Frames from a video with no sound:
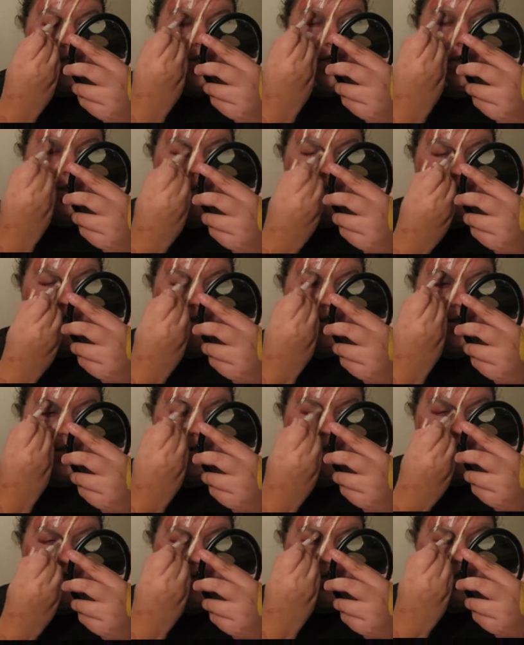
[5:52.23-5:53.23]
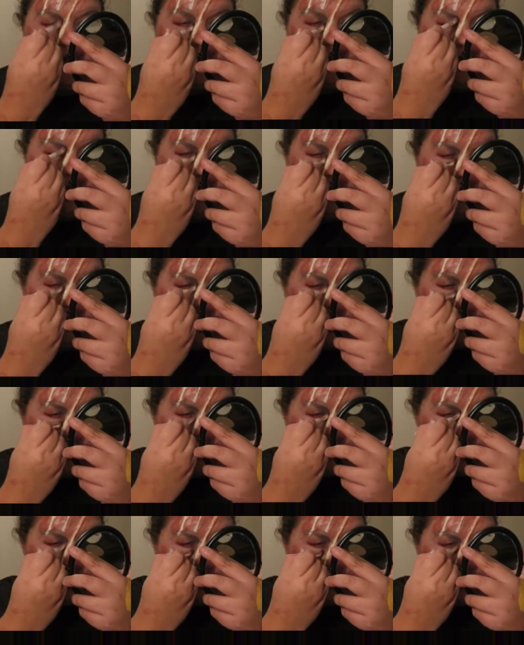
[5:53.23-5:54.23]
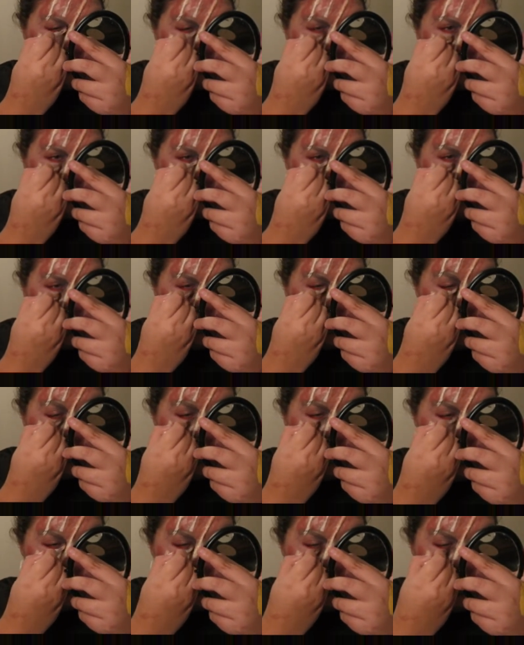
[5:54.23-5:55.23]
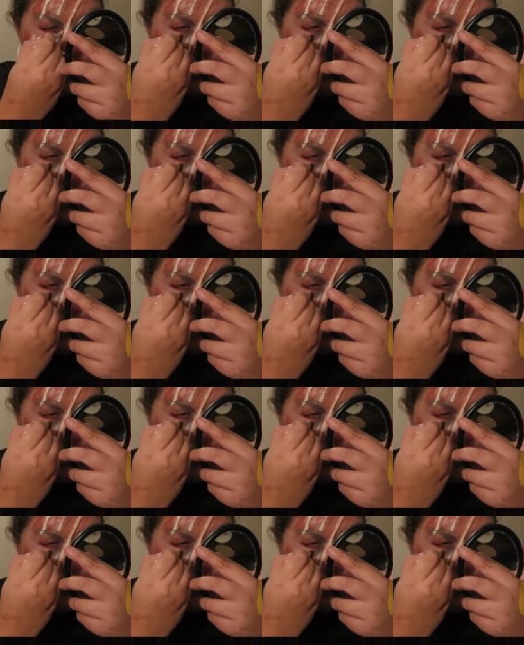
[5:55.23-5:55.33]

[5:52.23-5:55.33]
And kind of darken this eye a bit.